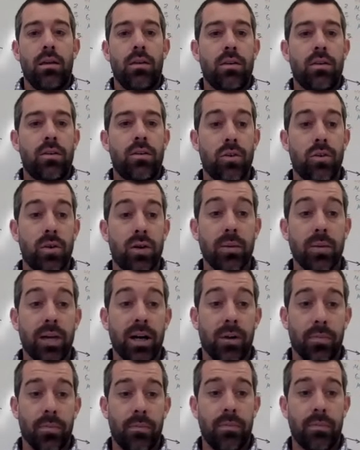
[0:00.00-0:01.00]
So here we go.
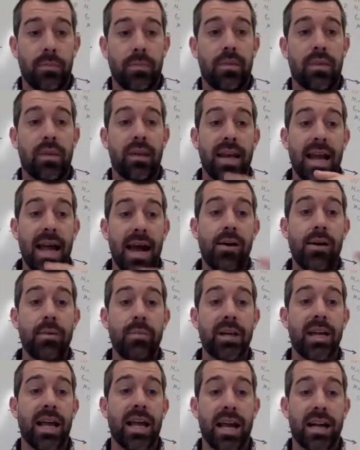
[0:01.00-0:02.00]
Now I'm
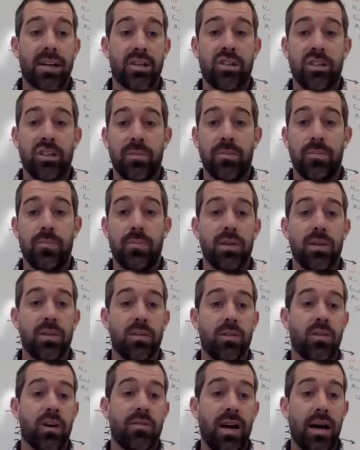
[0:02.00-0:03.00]
going to actually build.
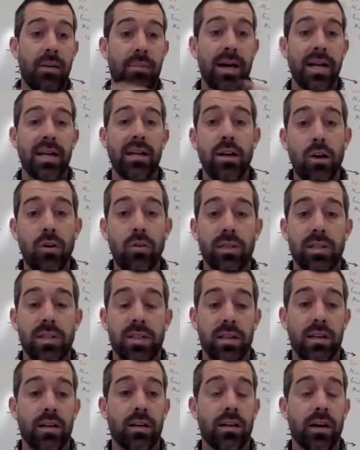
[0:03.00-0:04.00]
So I've got my notes
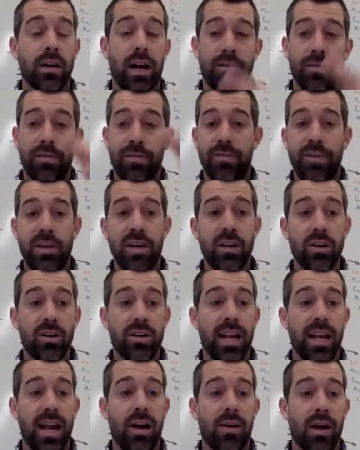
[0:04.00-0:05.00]
here. I've figured it
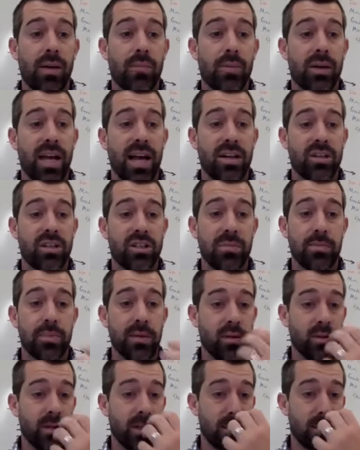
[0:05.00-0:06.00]
out. I'm going to actually
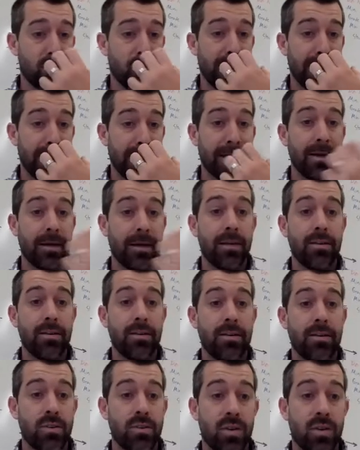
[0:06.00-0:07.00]
build this week.
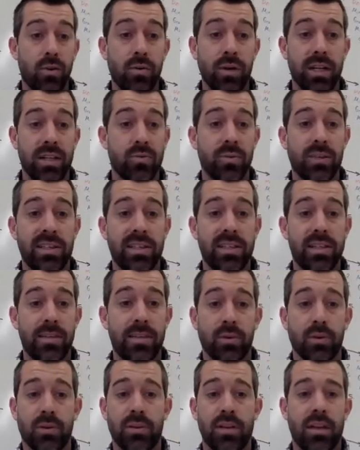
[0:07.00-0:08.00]
So it's really
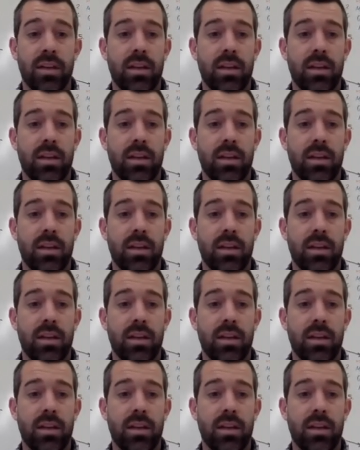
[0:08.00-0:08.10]
simple.